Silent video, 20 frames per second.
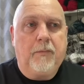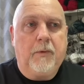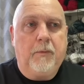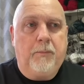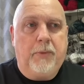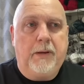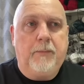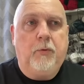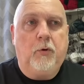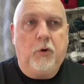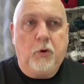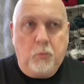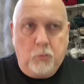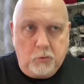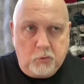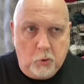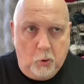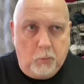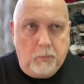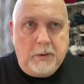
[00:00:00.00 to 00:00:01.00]
people who
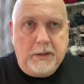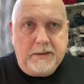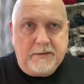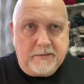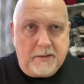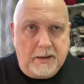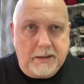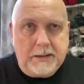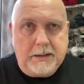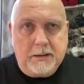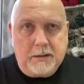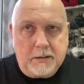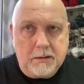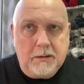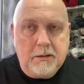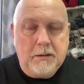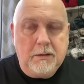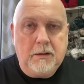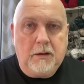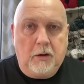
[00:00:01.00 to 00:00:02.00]
would normally take
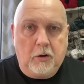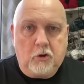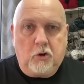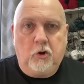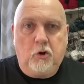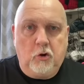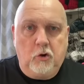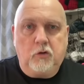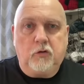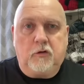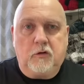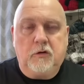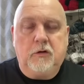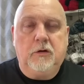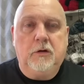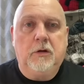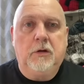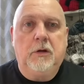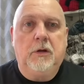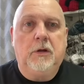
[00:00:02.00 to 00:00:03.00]
a cut.
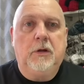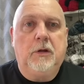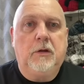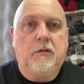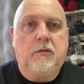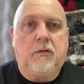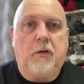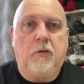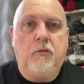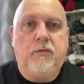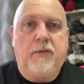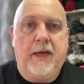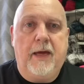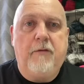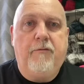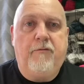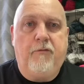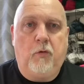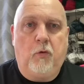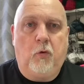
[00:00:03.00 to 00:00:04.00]
So
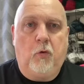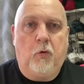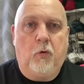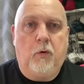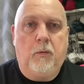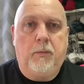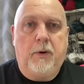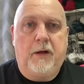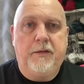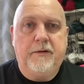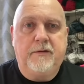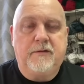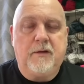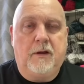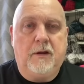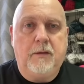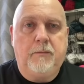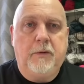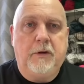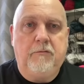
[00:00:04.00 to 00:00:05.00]
therefore, by the
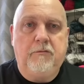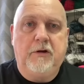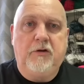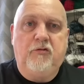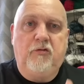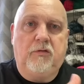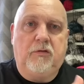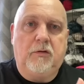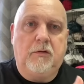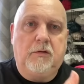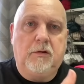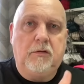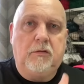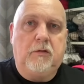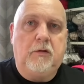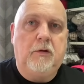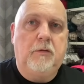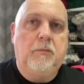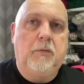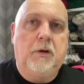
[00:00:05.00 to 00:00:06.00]
time it reaches the
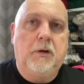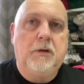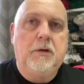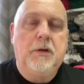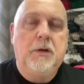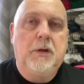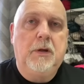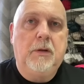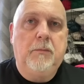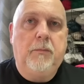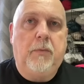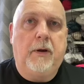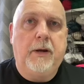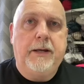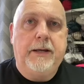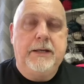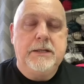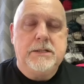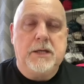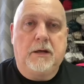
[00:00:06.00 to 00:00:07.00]
consumer,
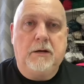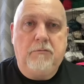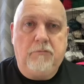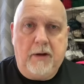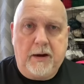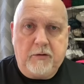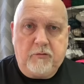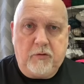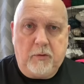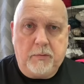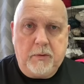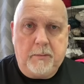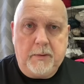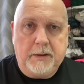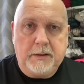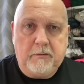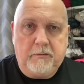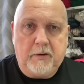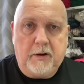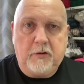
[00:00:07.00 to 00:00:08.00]
buying it direct from the
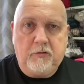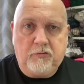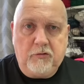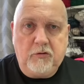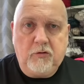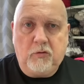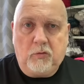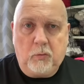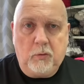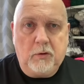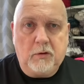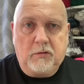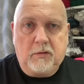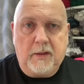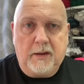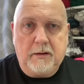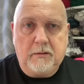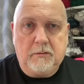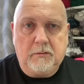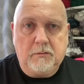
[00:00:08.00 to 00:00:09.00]
manufacturer just works
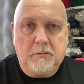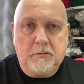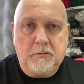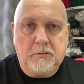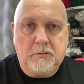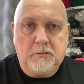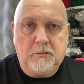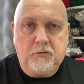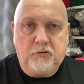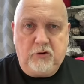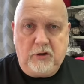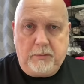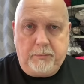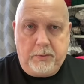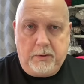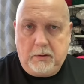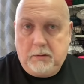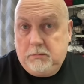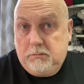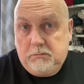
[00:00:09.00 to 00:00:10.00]
out
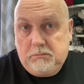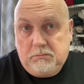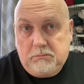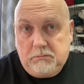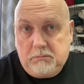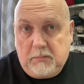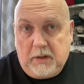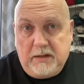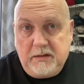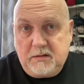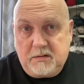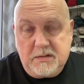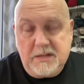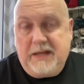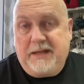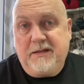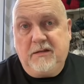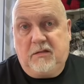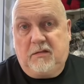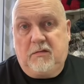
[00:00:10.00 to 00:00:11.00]
cheaper. But
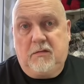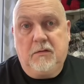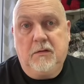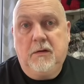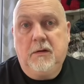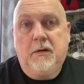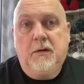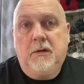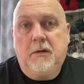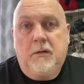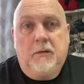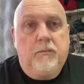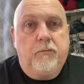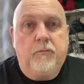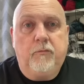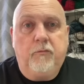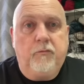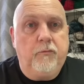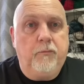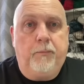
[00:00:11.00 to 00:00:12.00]
that's
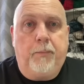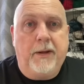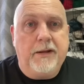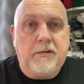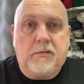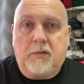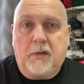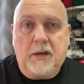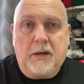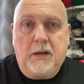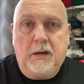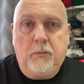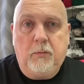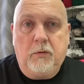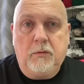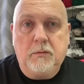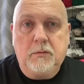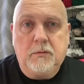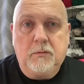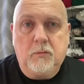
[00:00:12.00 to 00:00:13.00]
basically
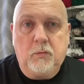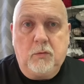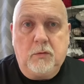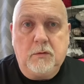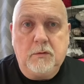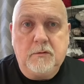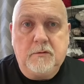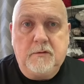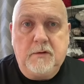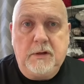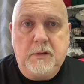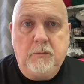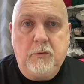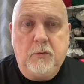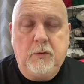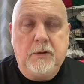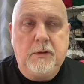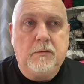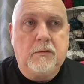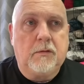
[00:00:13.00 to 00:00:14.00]
what
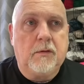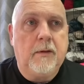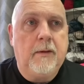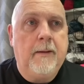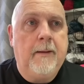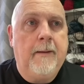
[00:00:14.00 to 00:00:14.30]
Temu is.